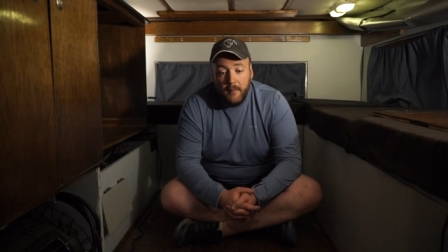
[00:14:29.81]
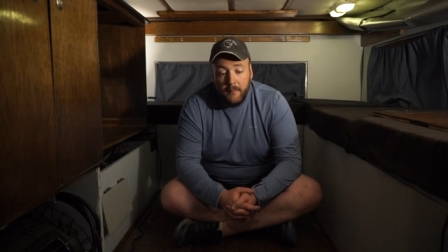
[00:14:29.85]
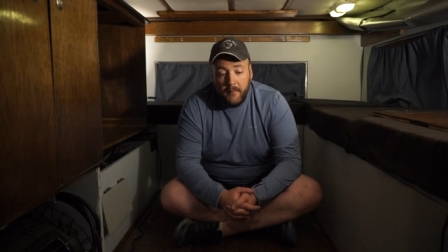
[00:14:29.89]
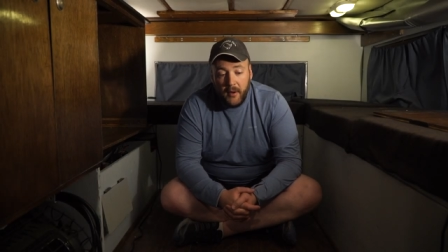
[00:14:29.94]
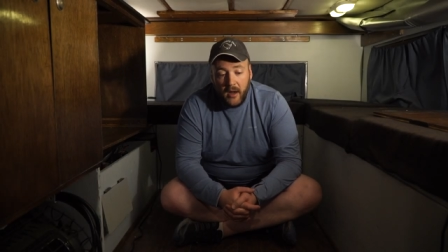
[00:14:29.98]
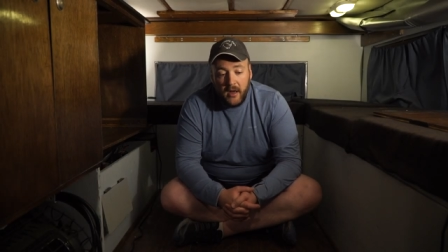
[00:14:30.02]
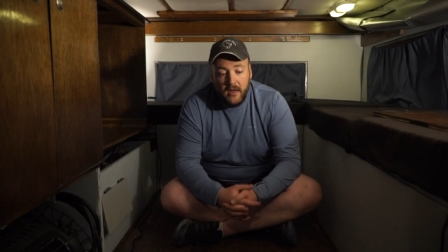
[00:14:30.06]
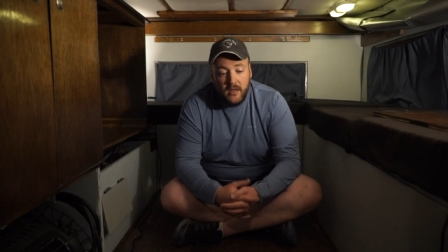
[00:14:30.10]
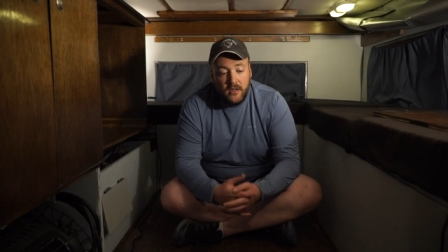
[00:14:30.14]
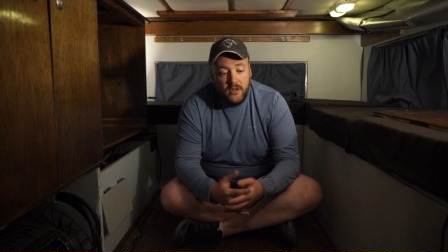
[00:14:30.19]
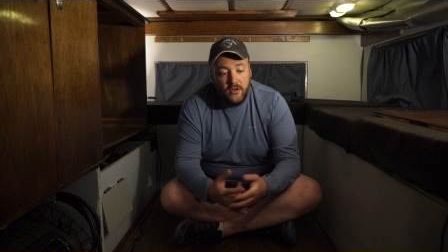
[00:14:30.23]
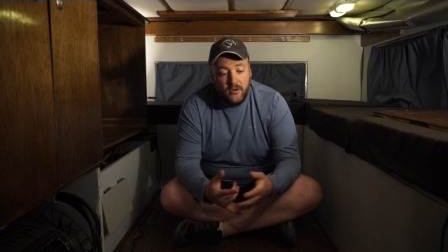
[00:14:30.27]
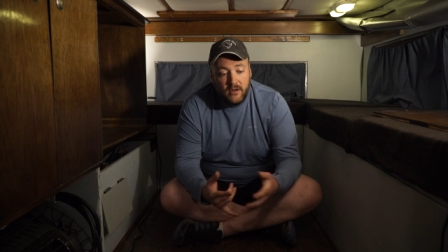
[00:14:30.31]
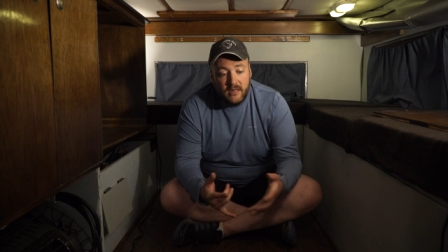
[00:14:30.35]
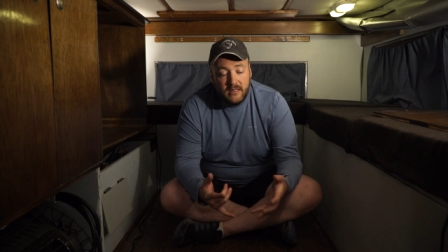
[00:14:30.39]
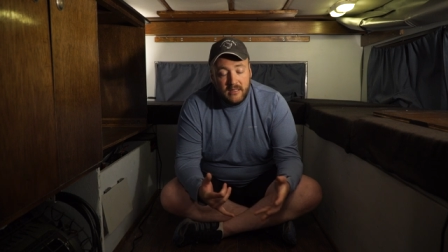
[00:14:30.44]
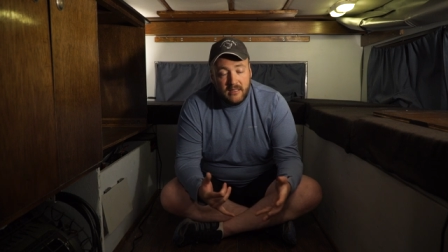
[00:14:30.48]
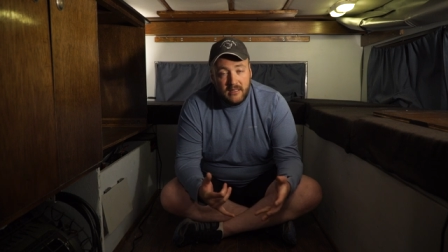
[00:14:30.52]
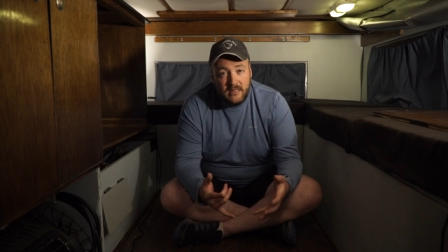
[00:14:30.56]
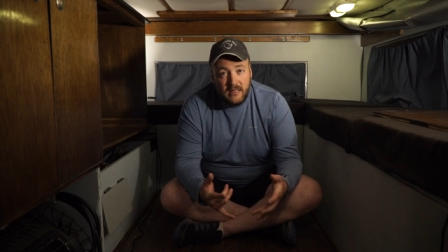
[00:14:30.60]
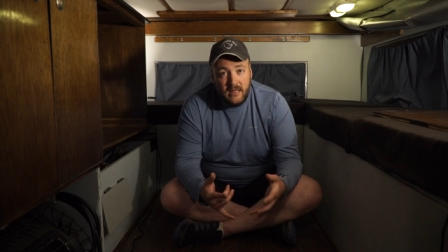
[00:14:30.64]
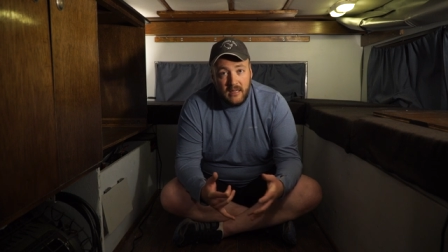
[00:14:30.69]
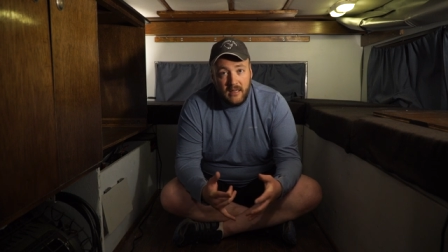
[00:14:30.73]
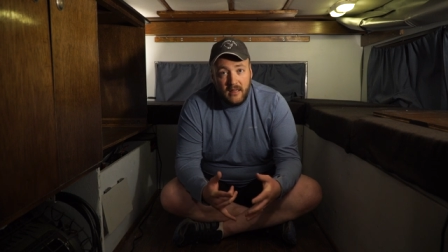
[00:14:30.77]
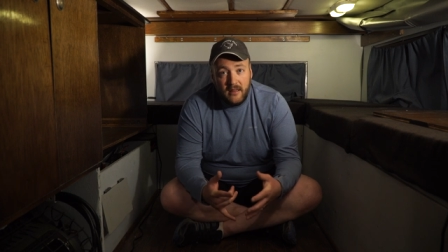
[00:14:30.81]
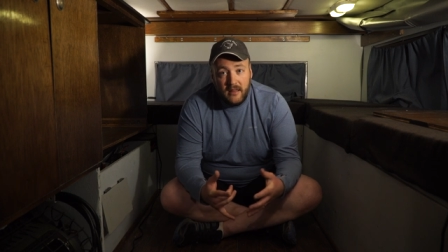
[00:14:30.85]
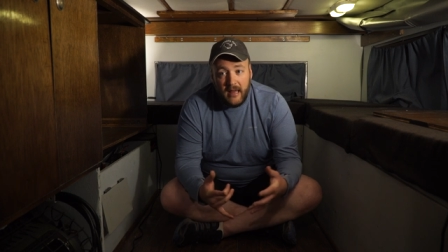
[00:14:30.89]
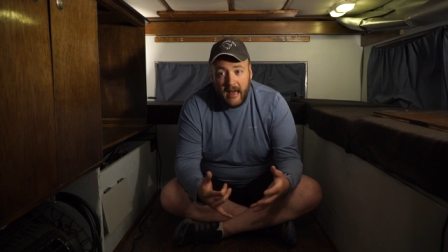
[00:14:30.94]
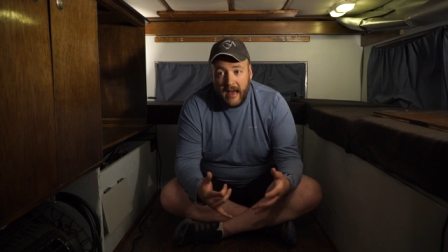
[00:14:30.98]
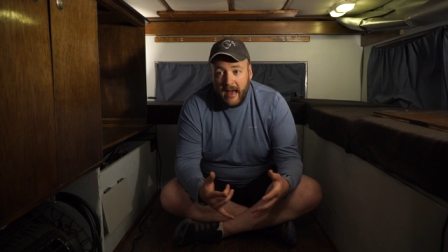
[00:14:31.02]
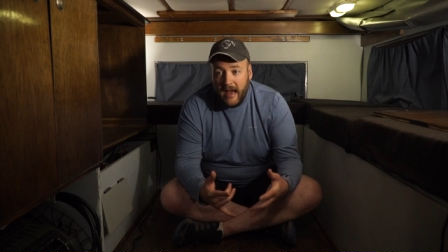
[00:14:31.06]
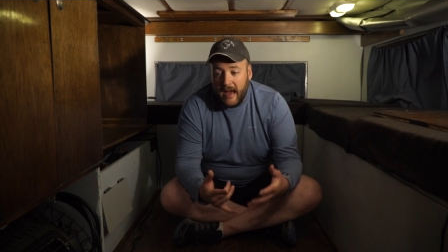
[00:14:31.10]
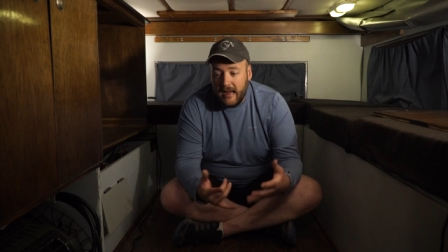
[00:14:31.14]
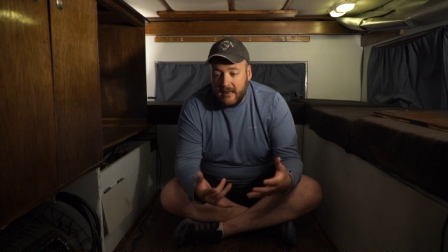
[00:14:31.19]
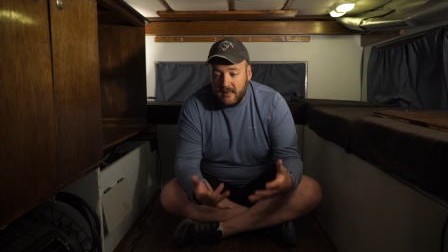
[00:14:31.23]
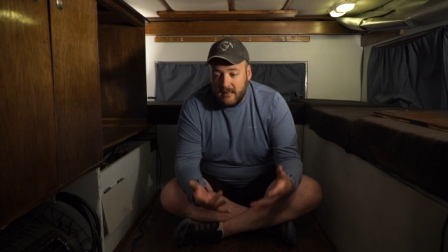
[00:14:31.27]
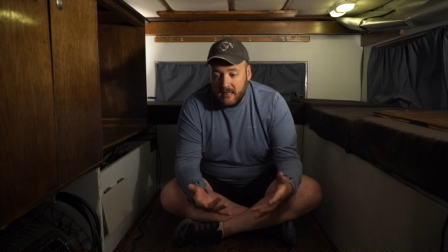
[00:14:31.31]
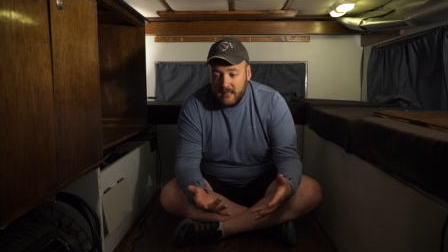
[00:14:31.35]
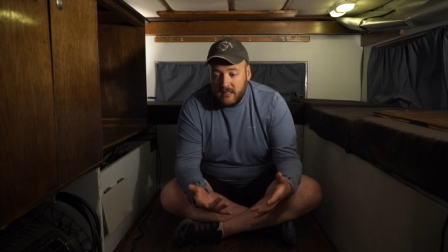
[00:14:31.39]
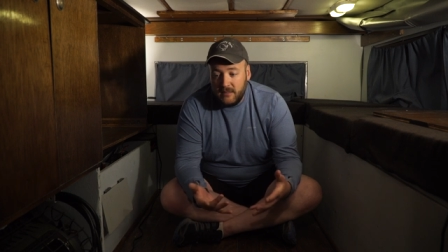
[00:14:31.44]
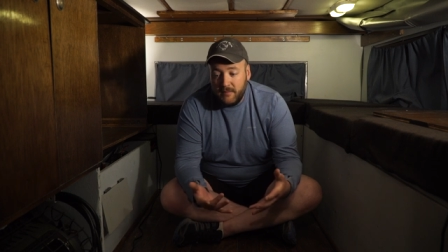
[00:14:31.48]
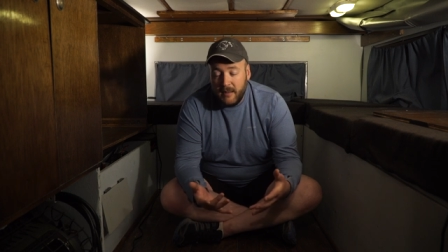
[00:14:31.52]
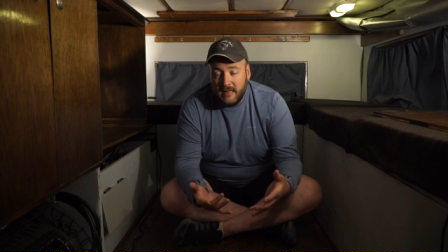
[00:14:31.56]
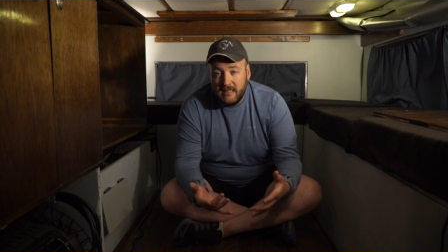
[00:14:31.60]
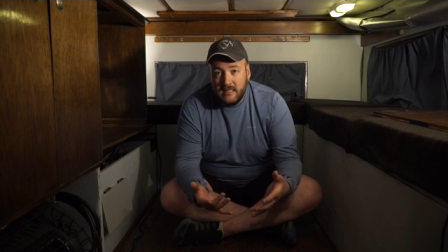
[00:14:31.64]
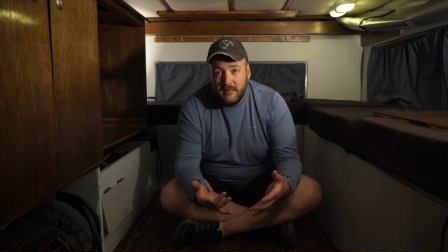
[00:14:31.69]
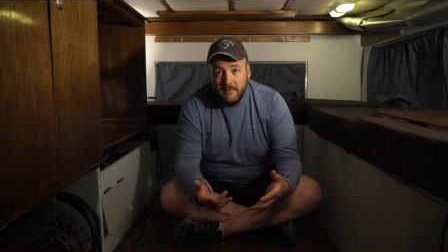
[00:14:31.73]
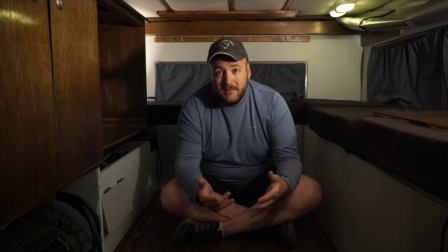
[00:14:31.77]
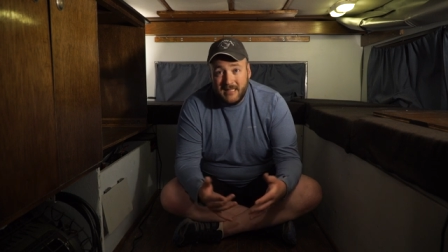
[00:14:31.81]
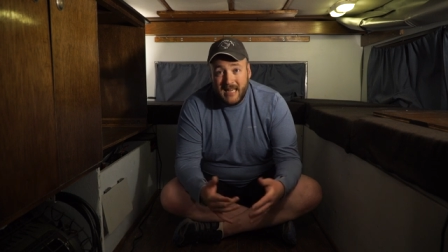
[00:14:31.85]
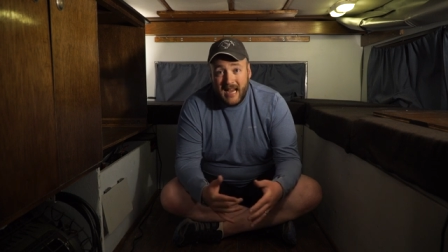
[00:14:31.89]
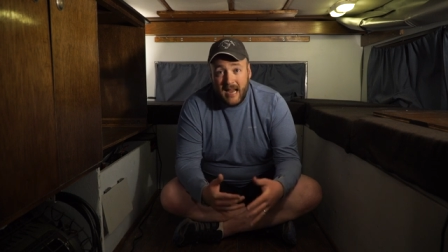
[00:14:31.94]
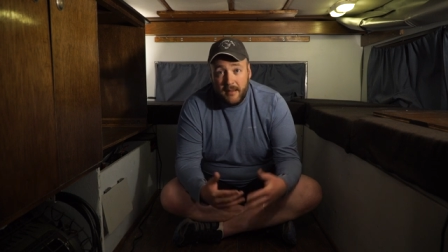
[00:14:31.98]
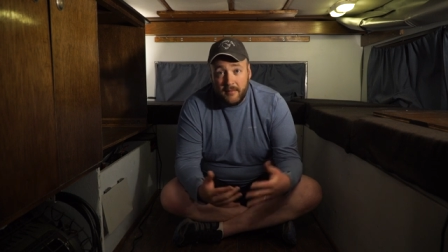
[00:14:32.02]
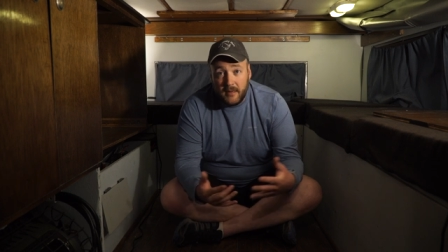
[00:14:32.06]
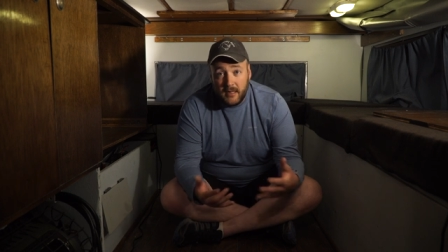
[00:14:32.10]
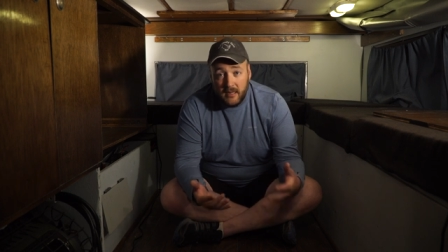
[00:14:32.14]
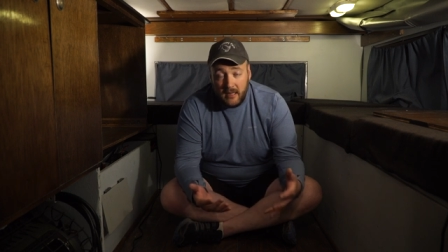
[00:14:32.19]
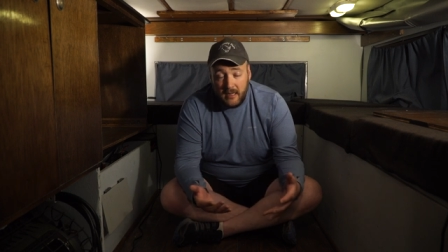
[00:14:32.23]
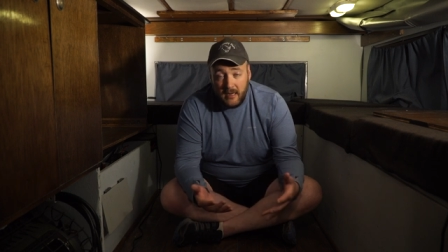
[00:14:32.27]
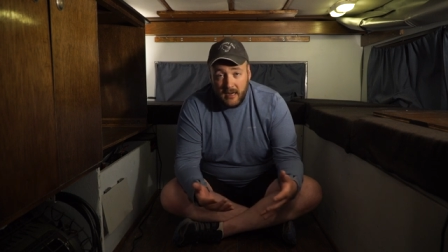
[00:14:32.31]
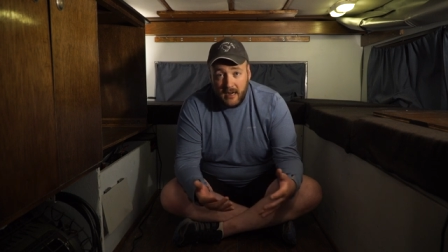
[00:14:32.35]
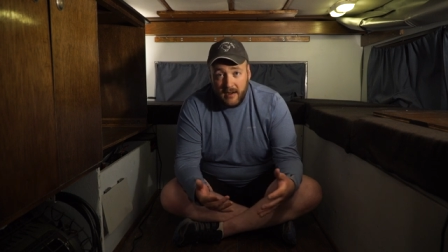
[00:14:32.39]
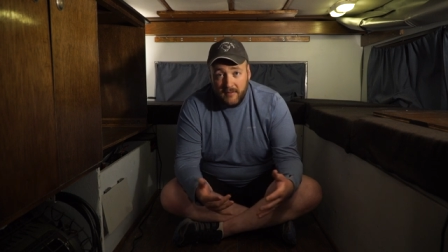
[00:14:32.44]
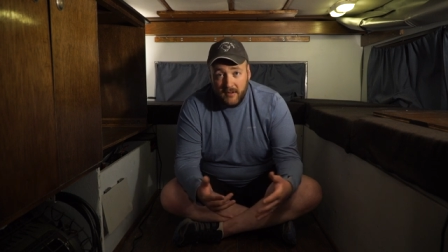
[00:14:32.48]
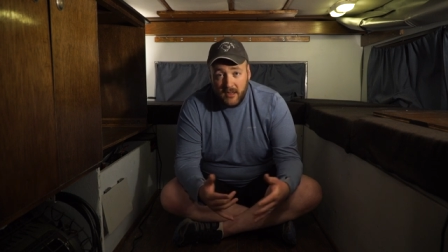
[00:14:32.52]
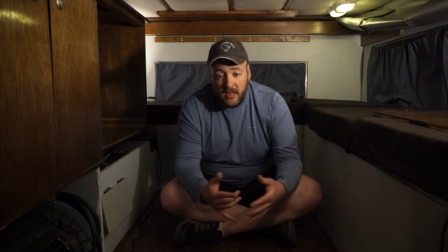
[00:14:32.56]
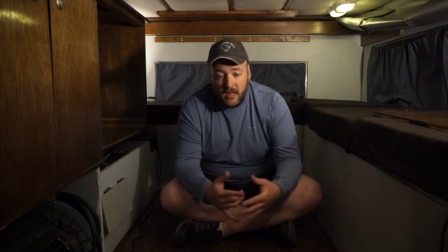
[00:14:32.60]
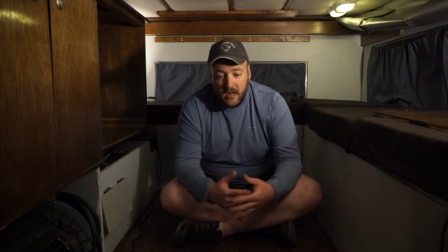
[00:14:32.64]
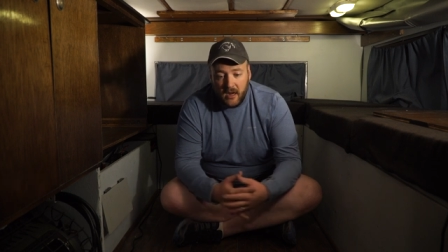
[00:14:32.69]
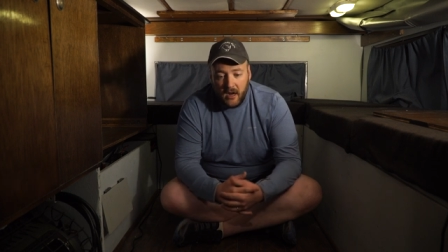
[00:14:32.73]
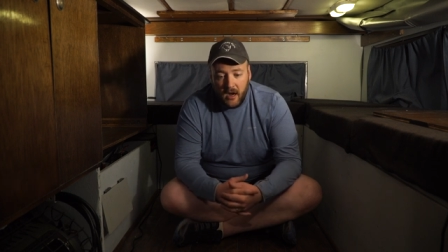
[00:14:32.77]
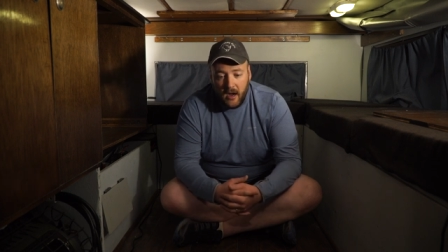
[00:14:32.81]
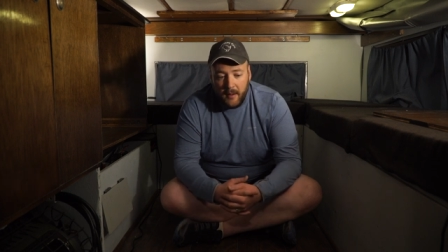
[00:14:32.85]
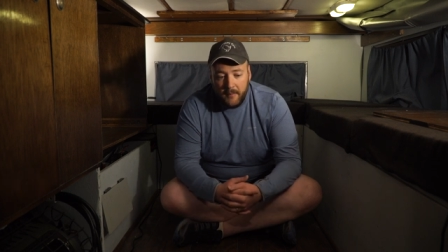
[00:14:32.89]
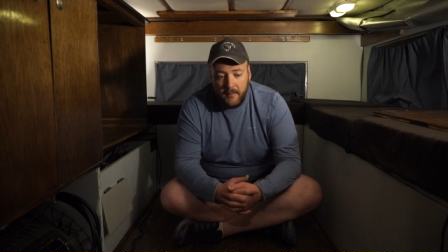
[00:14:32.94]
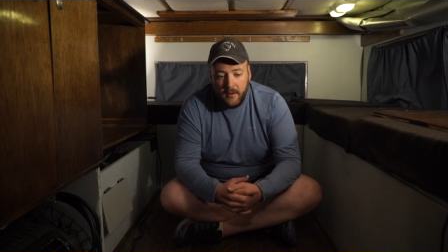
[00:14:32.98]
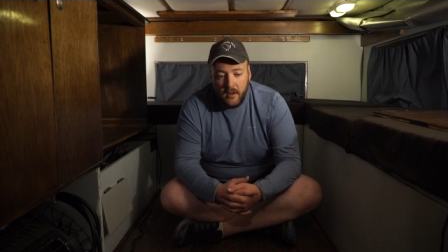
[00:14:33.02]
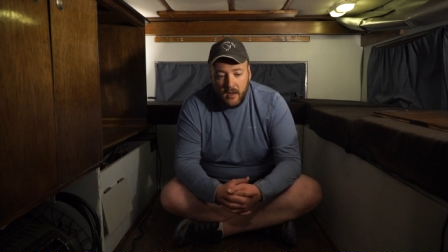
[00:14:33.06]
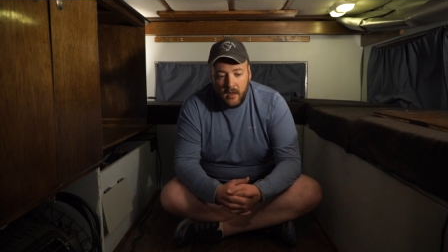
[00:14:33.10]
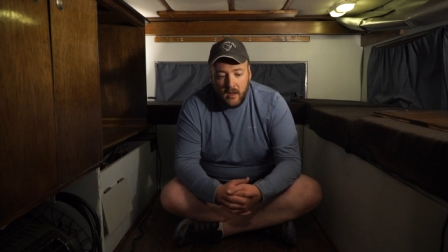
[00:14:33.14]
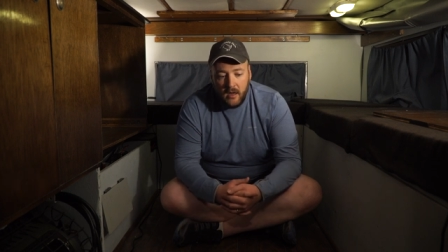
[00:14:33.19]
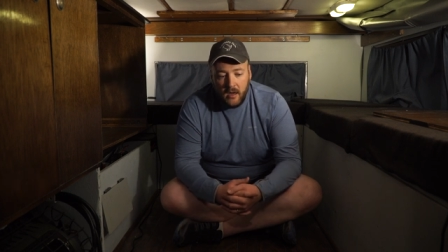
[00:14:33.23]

but you can see that I did spend some time cleaning everything up.